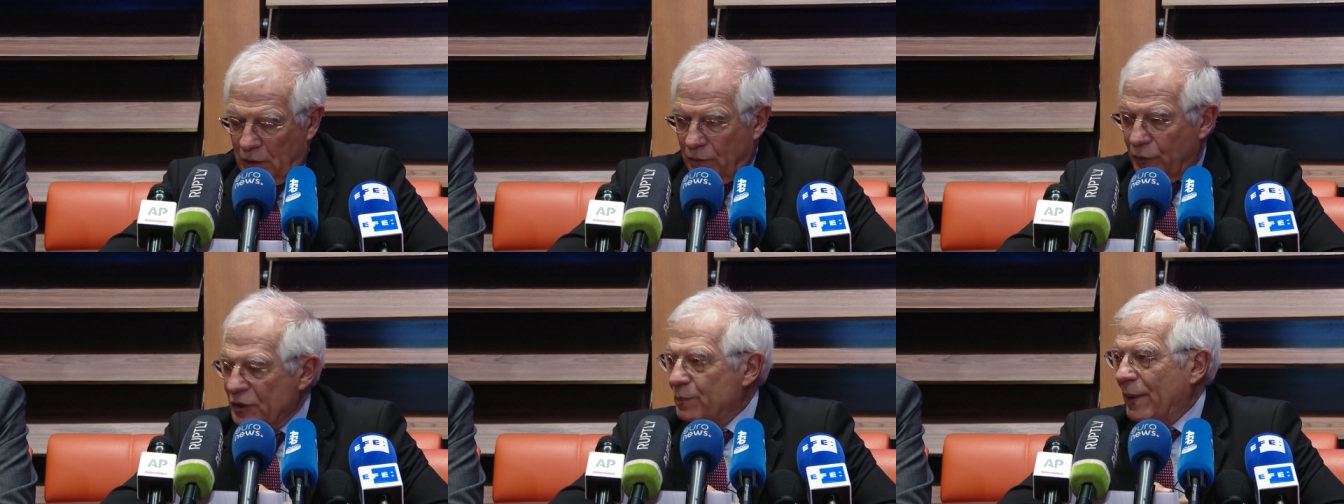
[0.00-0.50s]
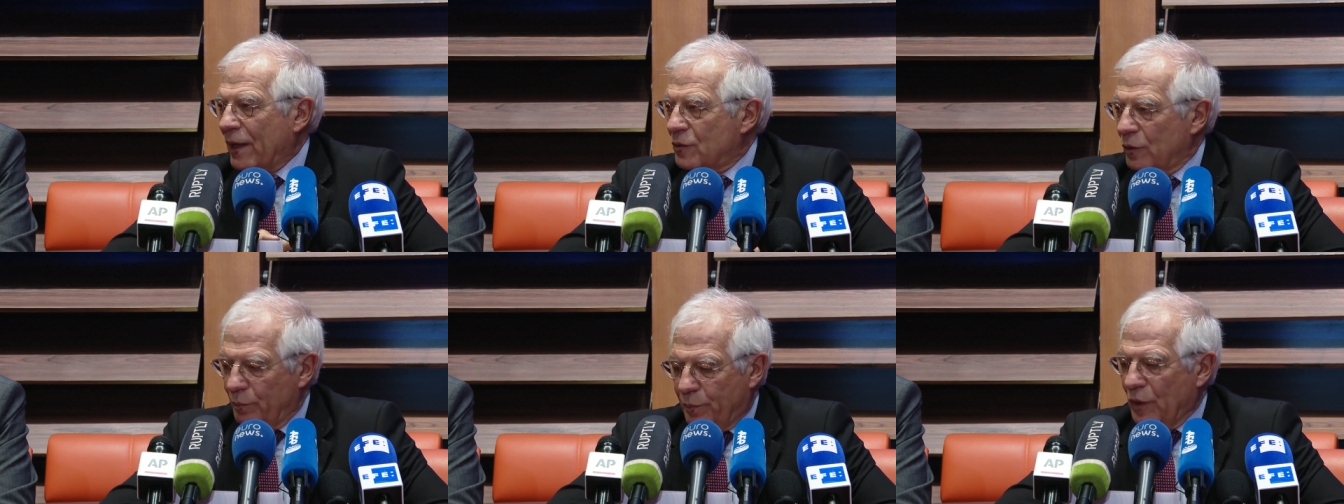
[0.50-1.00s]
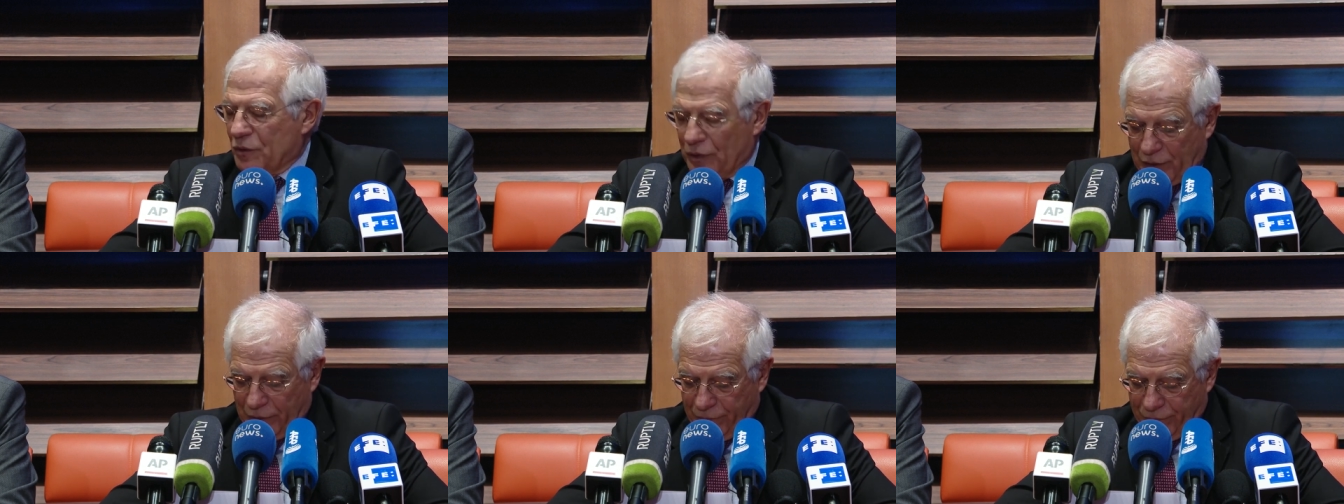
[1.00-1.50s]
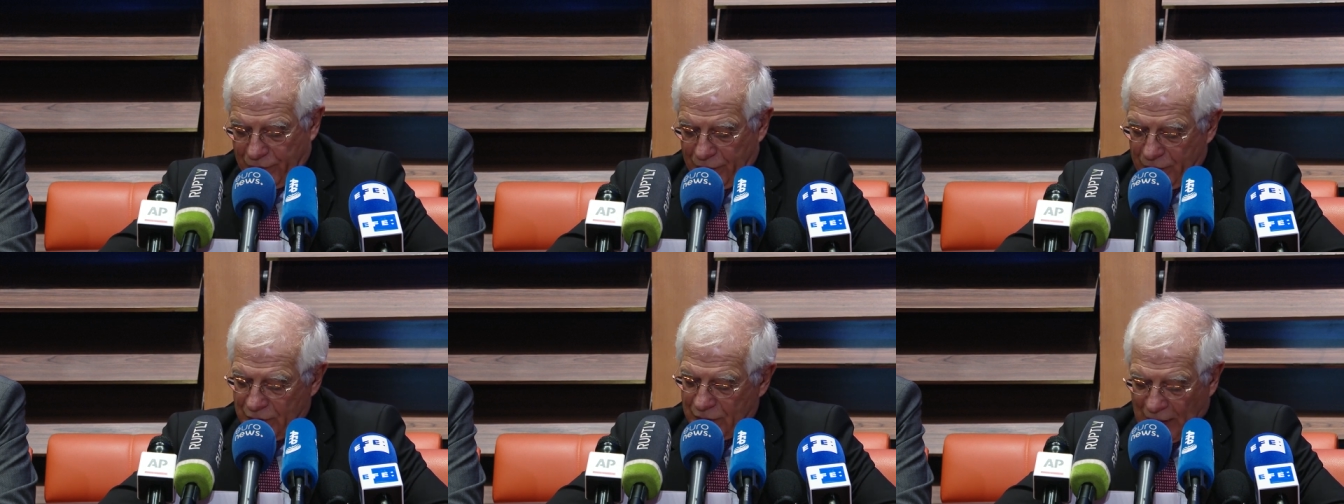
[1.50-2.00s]
We expect some
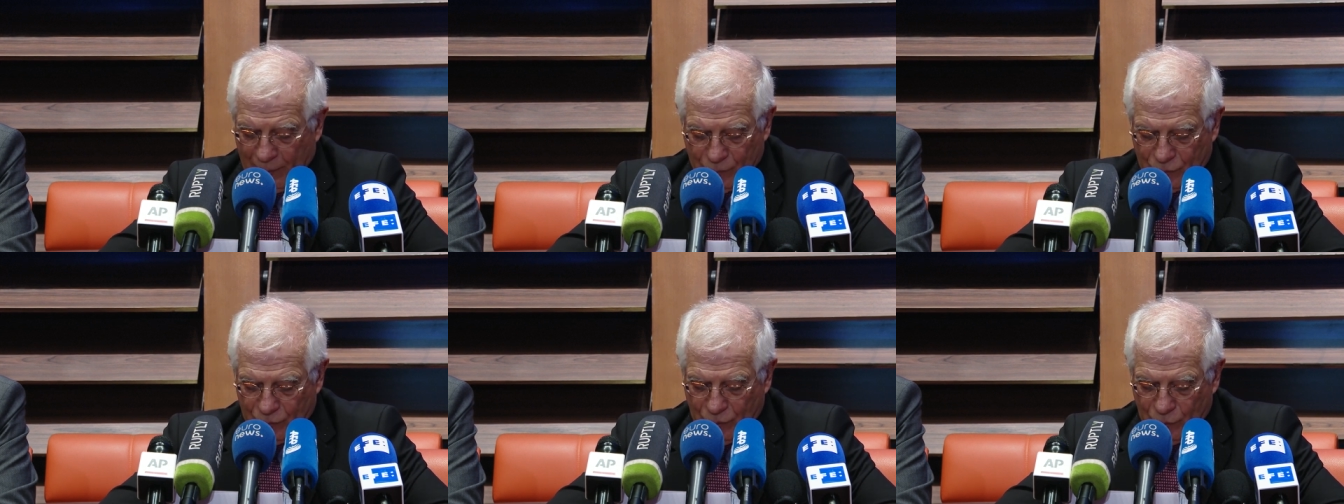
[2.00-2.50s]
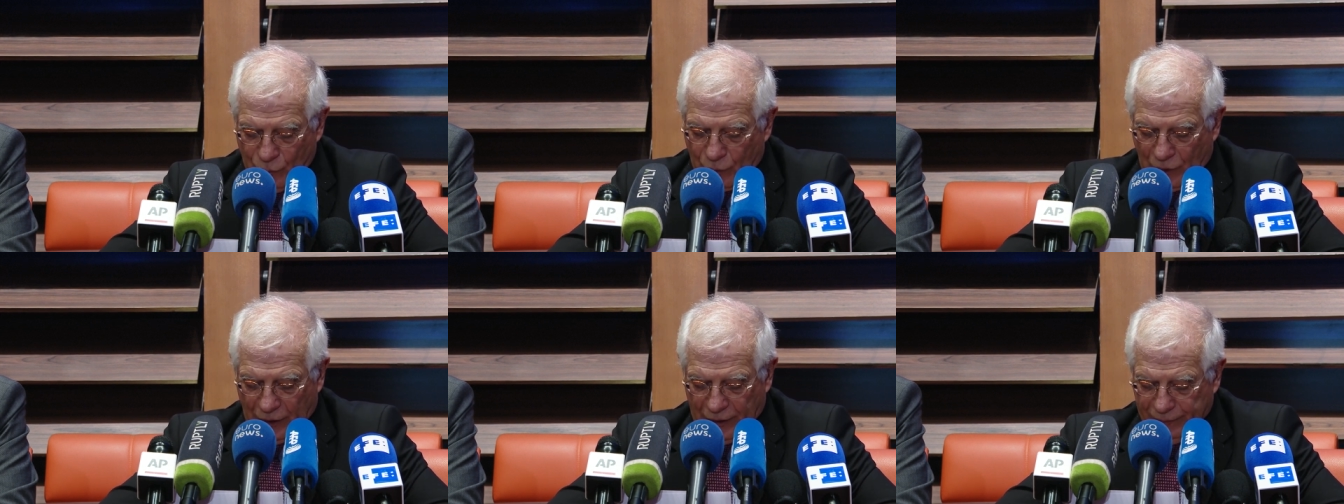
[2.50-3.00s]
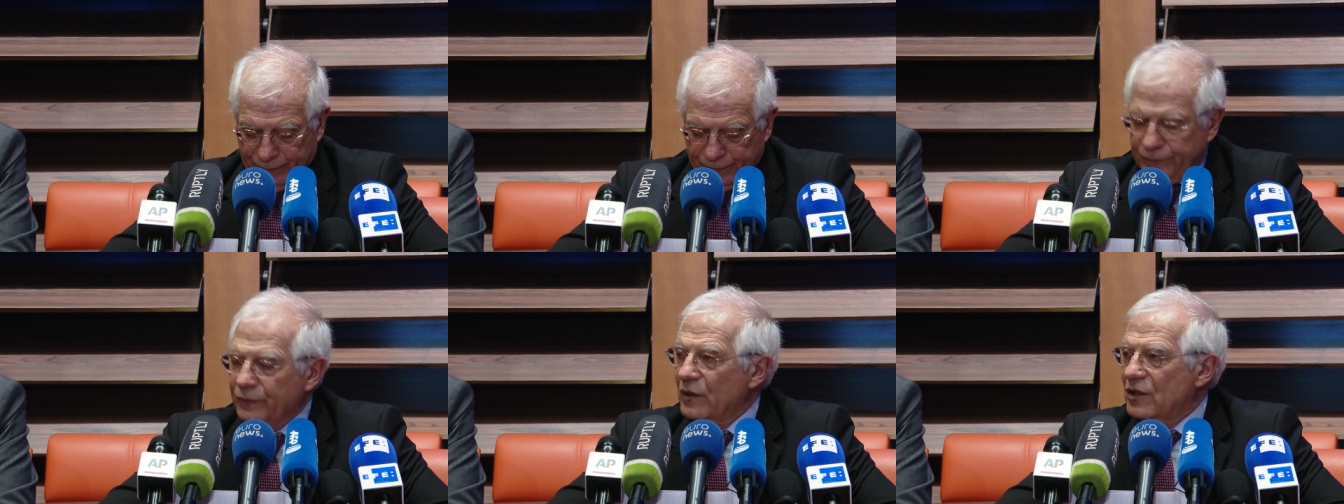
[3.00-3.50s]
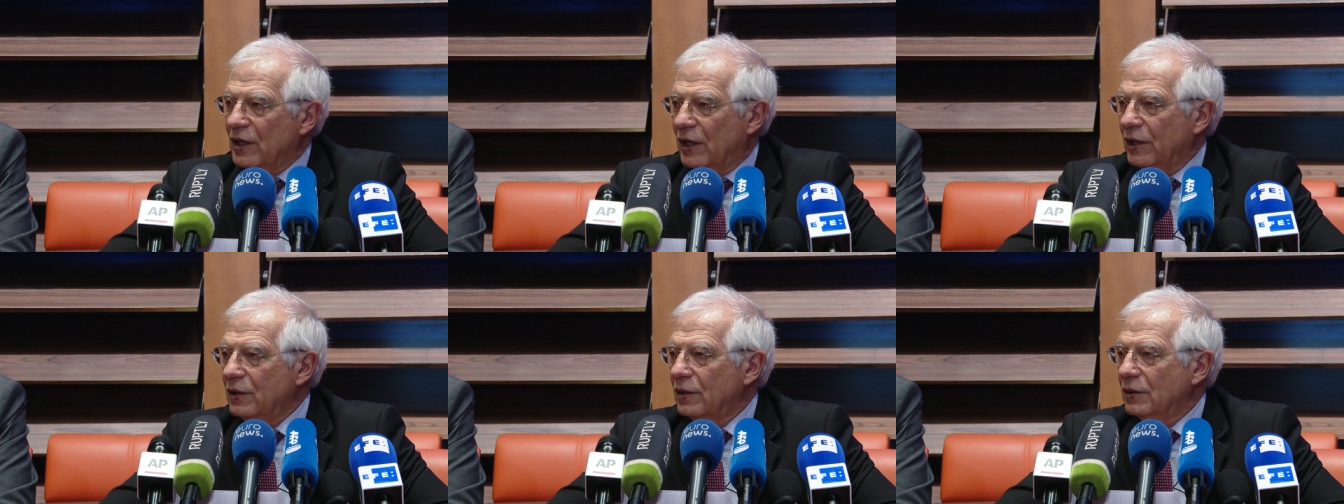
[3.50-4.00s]
positive steps on the nuclear
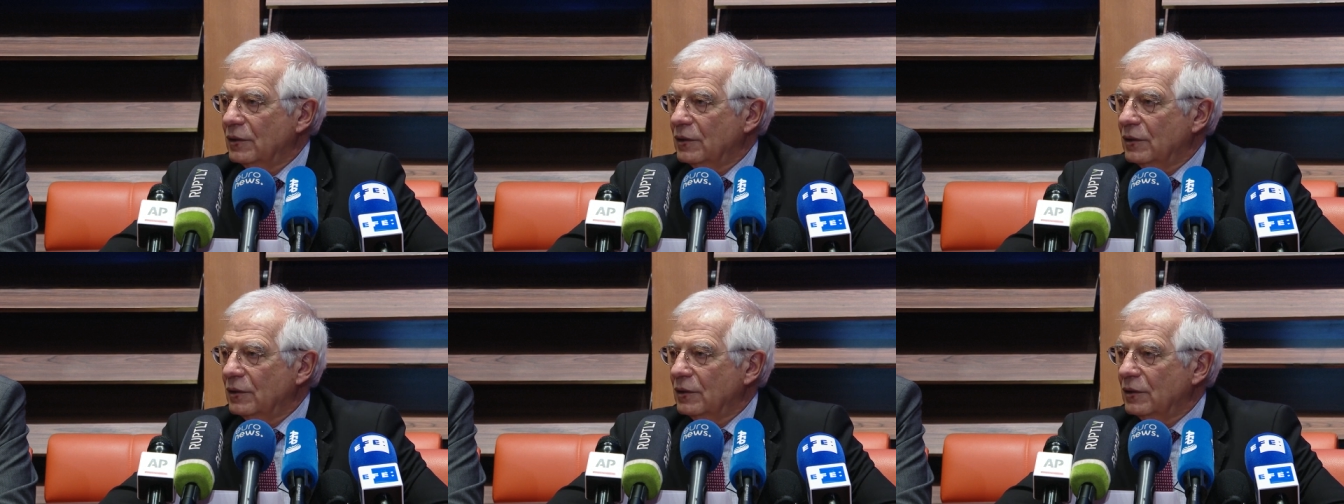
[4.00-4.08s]
side,